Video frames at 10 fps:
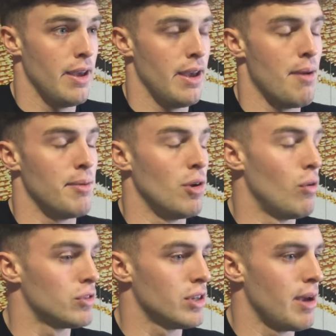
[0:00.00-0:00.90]

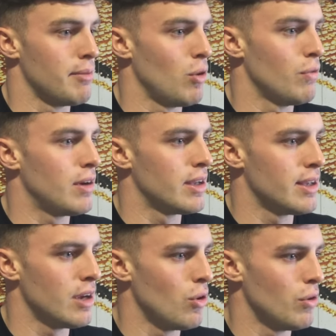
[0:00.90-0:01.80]
obviously, hopefully I can
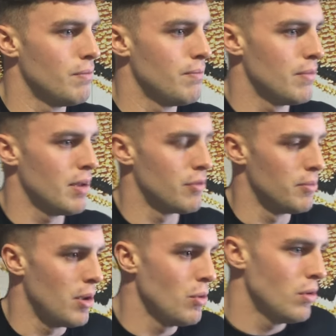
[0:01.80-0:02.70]
kick on
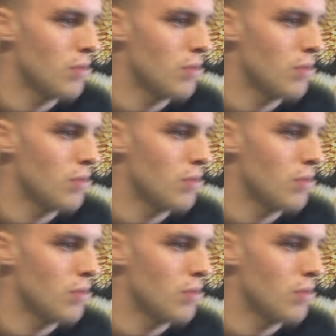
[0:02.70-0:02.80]
from now.